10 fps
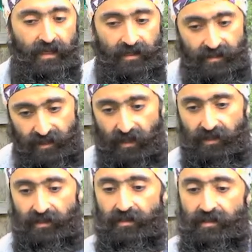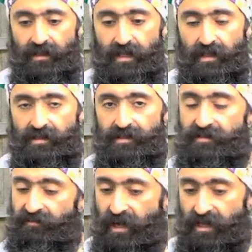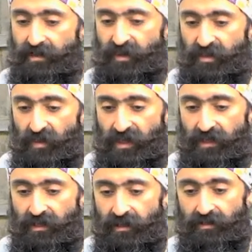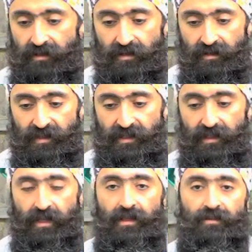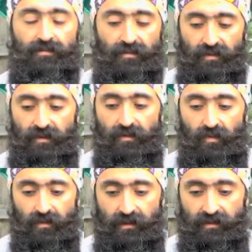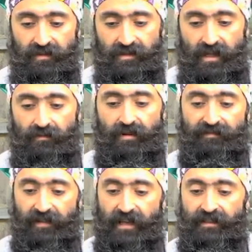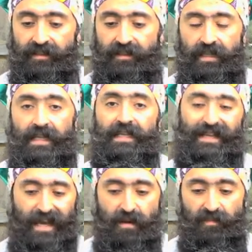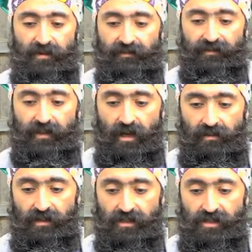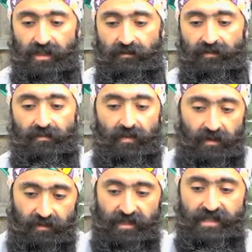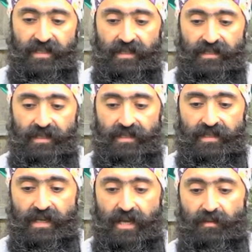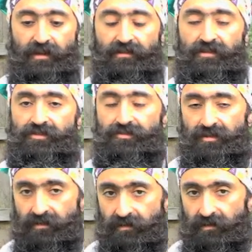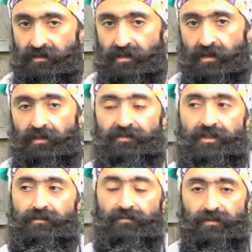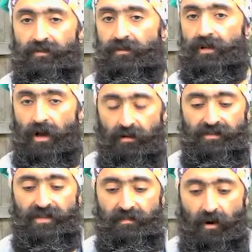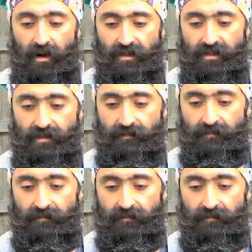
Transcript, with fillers: Second, the divide between the urban and the rural worlds, reflected in a gap of knowledge from urban citizens about the struggles of their rural counterparts.